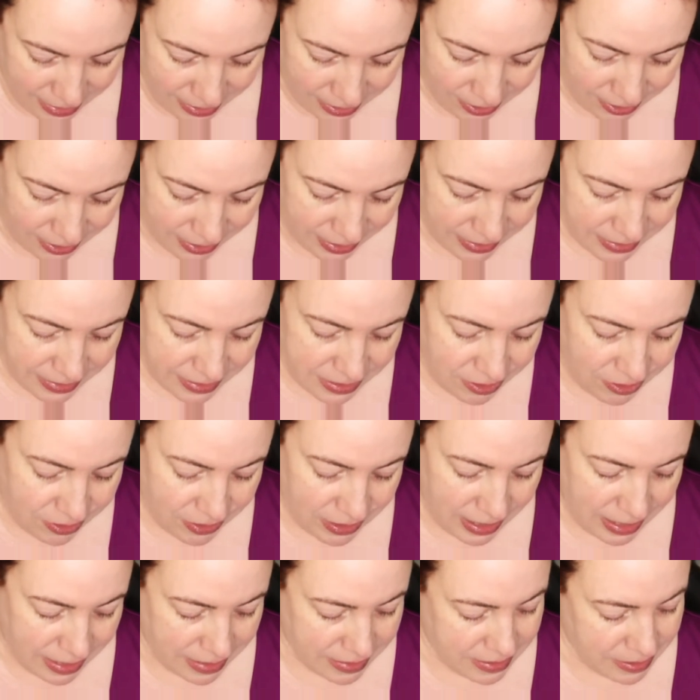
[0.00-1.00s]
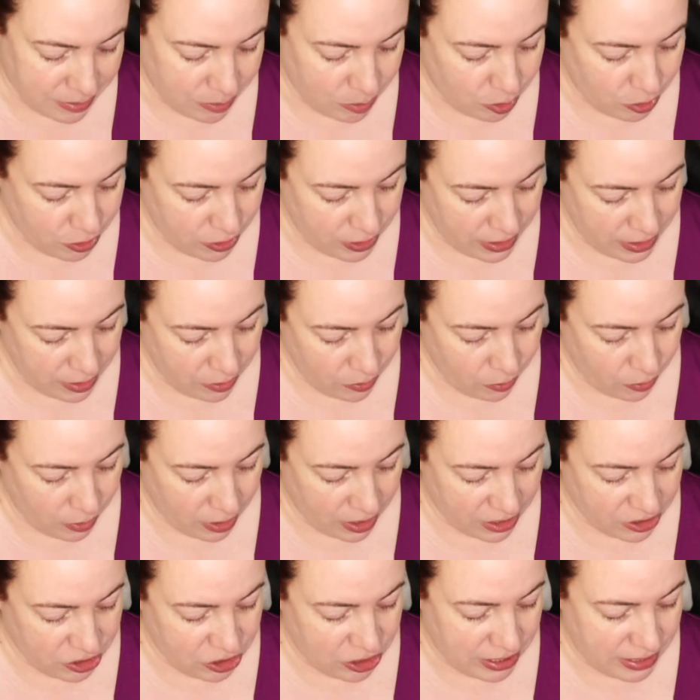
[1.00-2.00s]
All right, so you've got some pretty
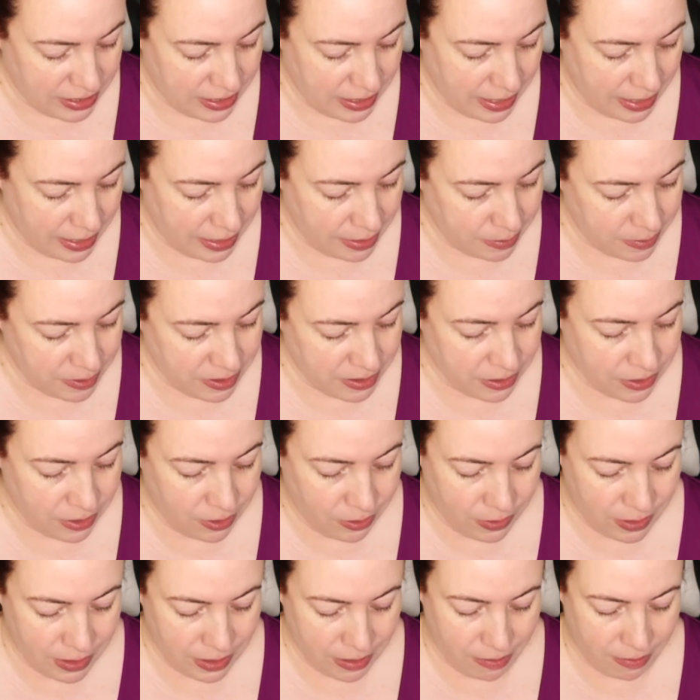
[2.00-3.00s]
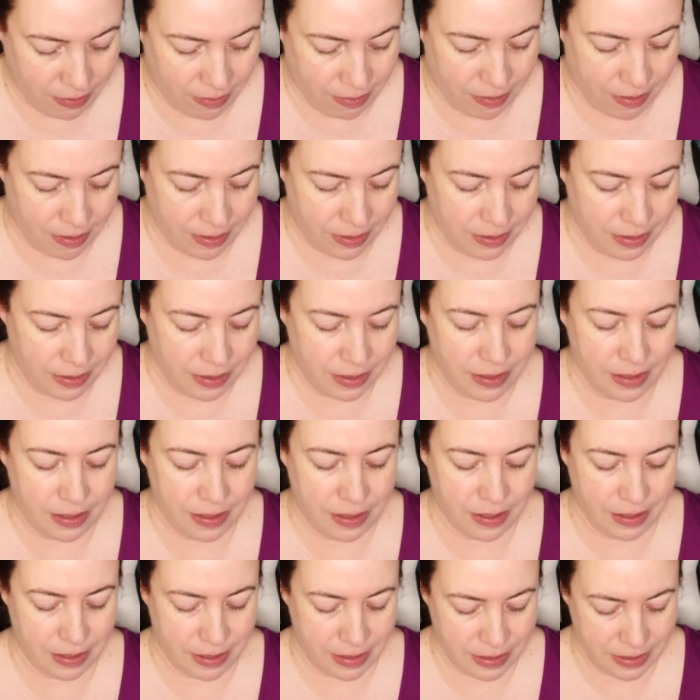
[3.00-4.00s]
washi tapes going on.
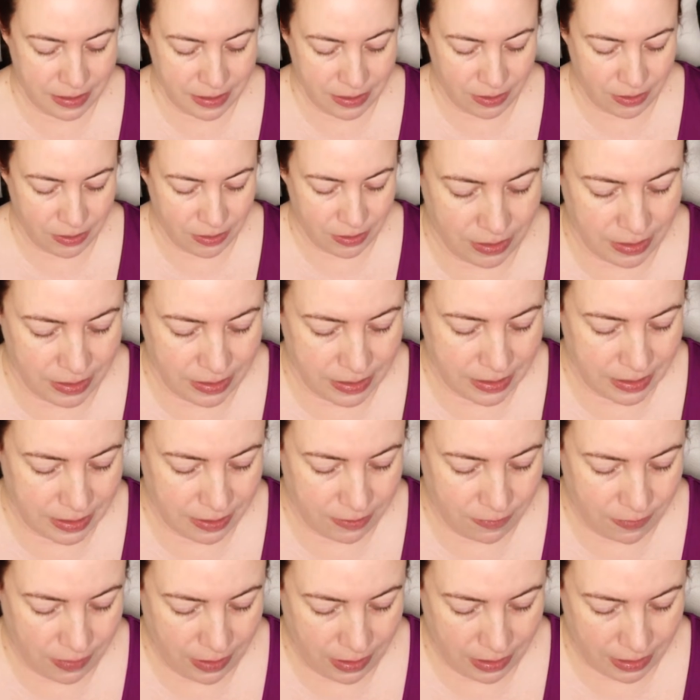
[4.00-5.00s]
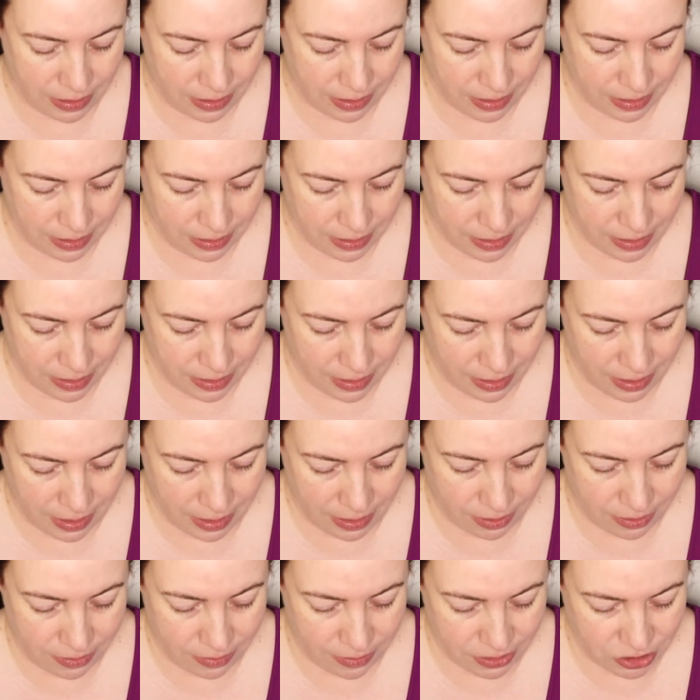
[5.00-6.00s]
So let's see if I can get it
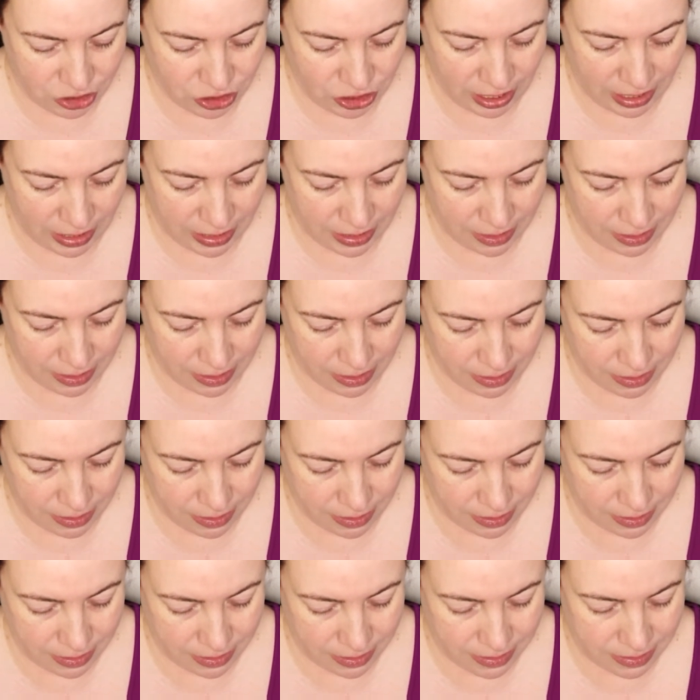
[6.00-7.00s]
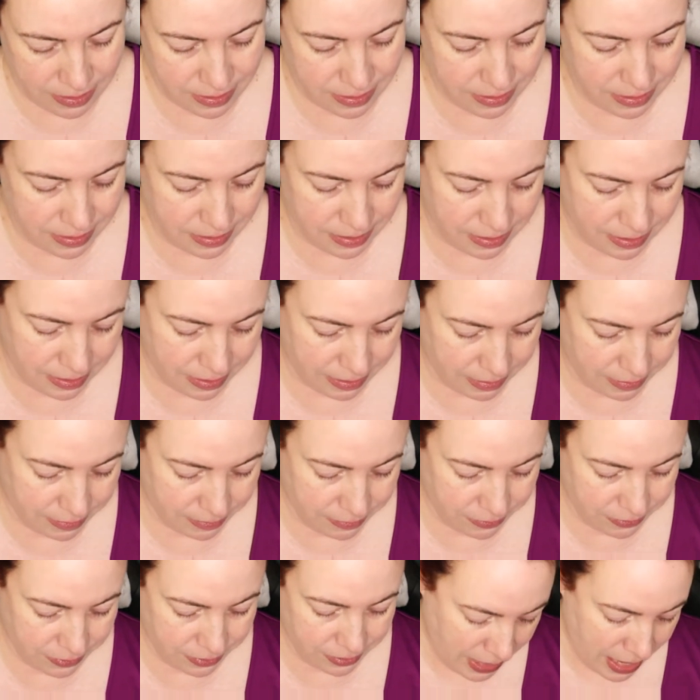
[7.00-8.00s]
out of the shiny
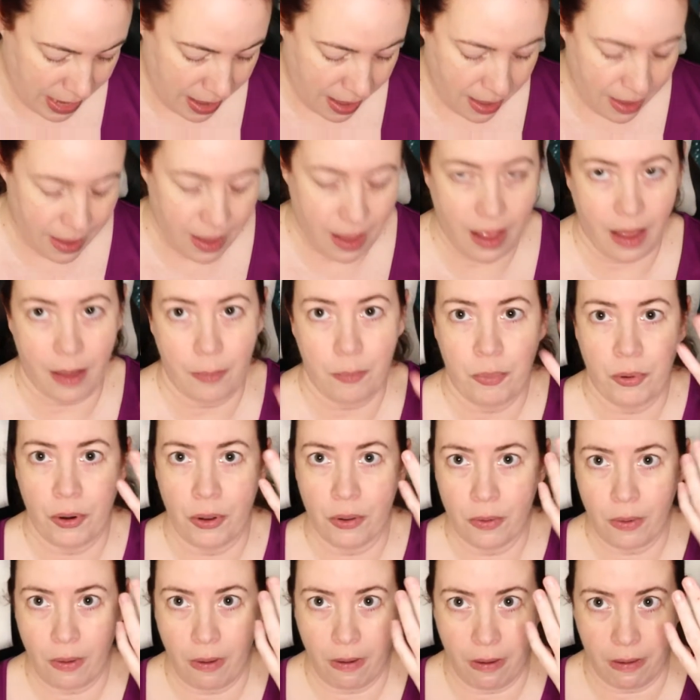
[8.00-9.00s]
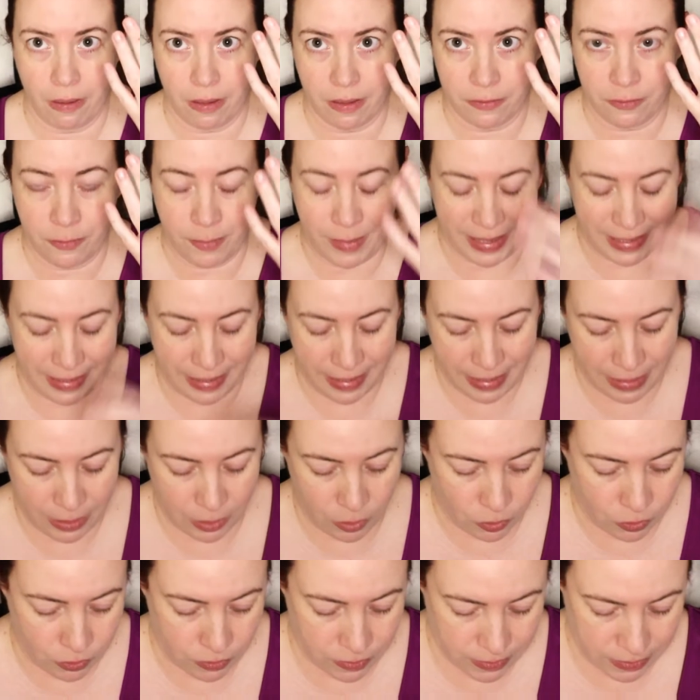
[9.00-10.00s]
stuff. I broke all of my
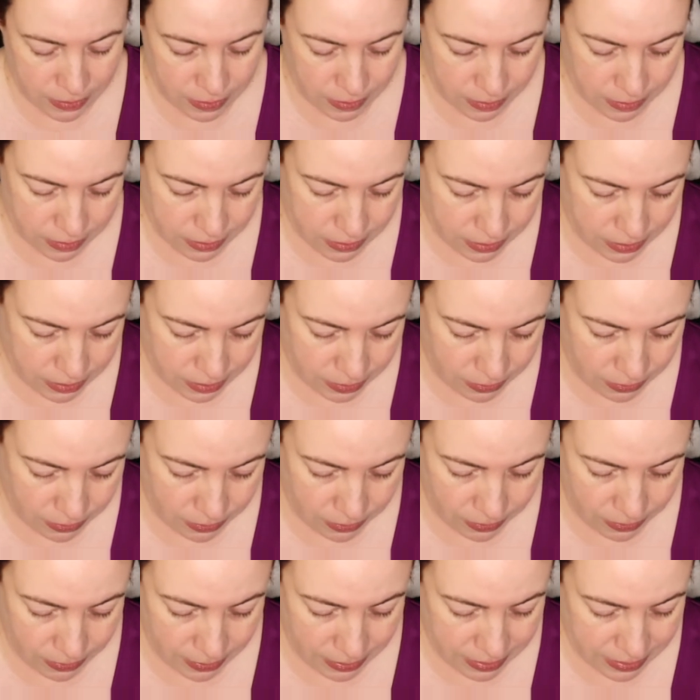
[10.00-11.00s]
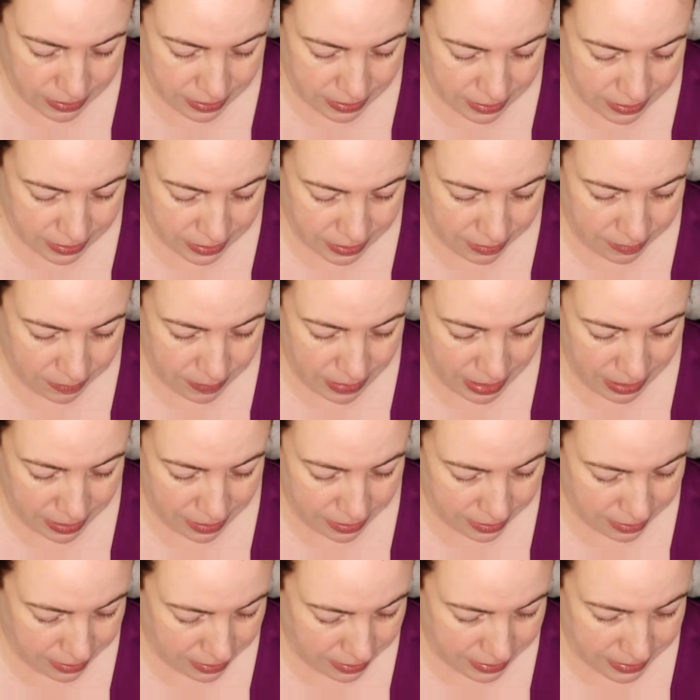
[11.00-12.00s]
nails, so this is gonna make
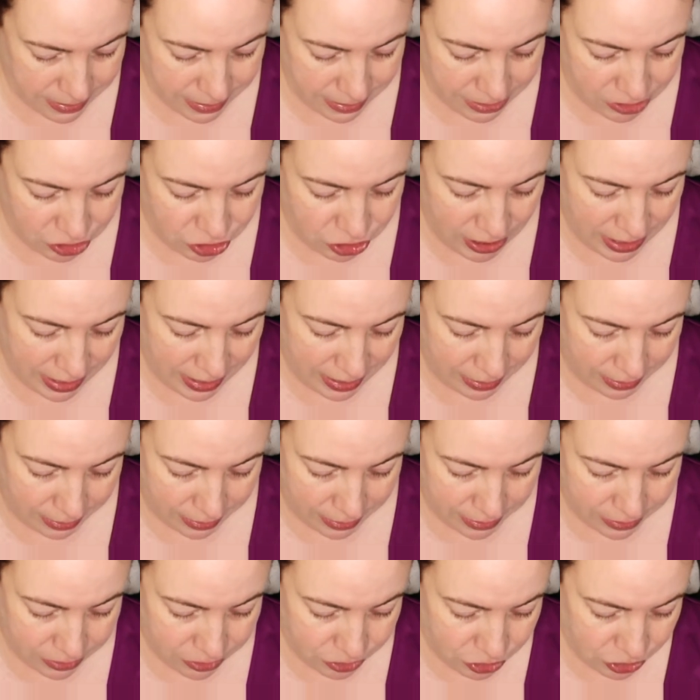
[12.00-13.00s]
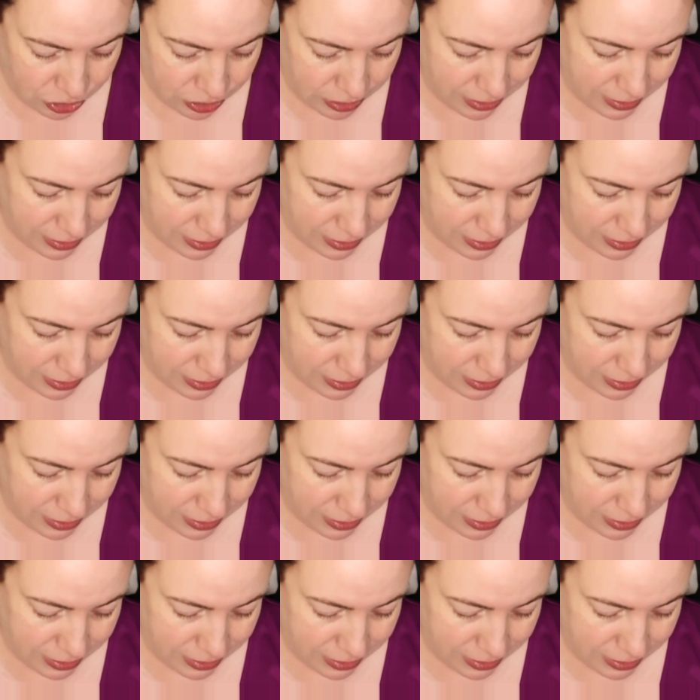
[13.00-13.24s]
this a challenge.